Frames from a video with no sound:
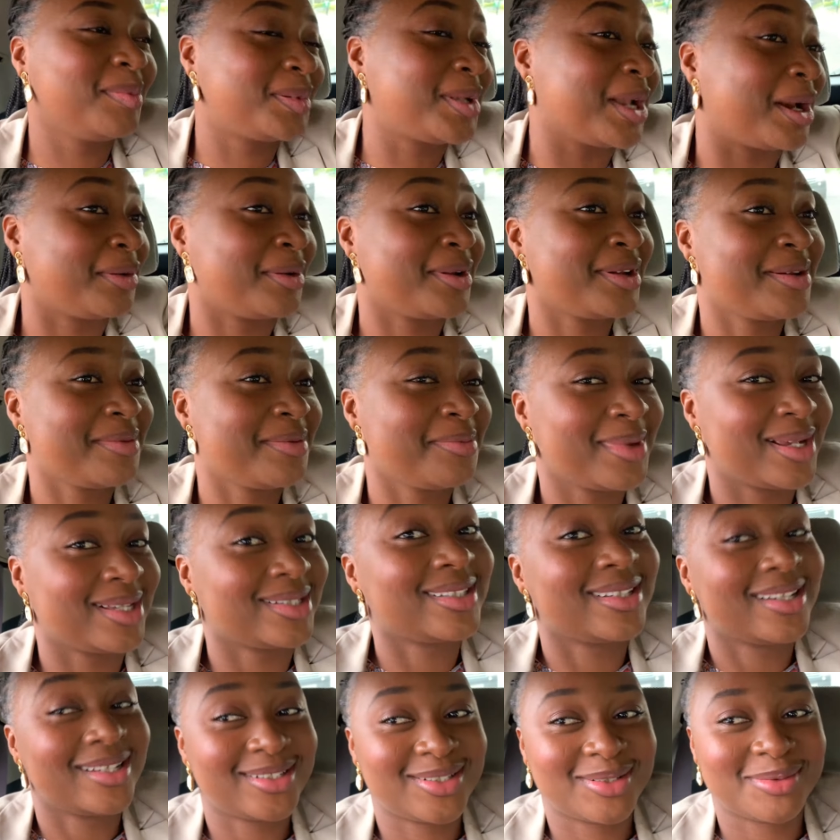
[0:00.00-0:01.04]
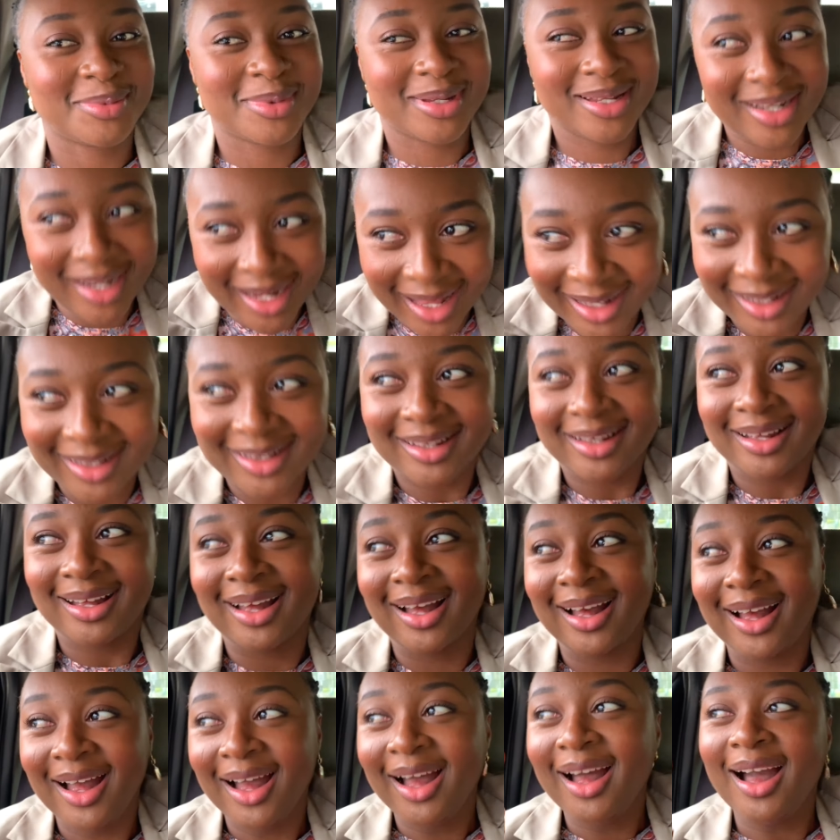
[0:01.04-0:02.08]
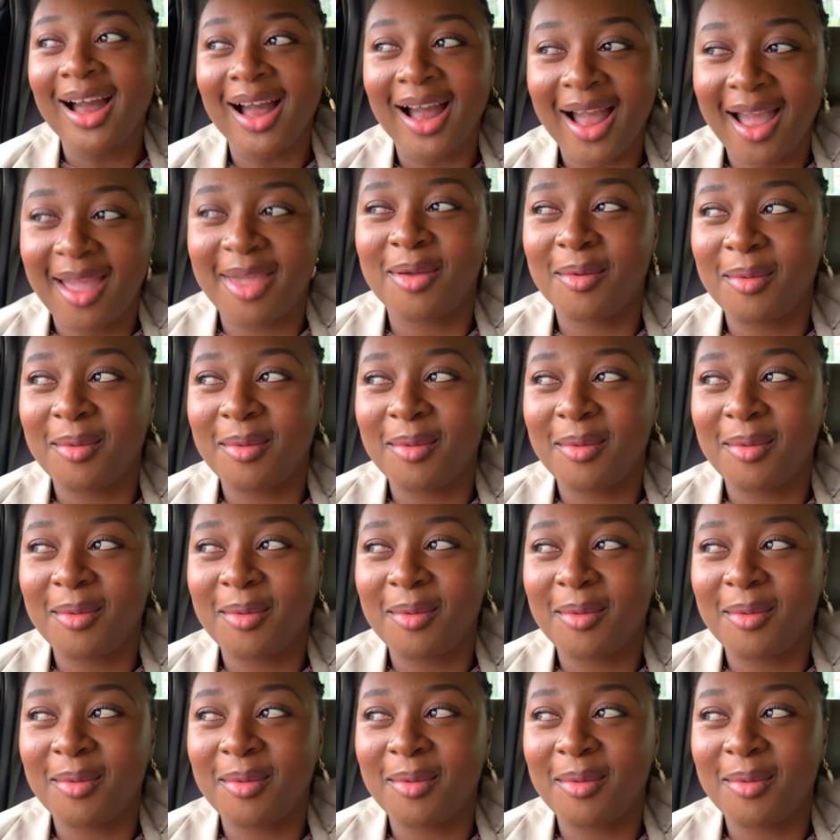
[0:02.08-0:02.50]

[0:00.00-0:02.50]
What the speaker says: She already messaged me, like, are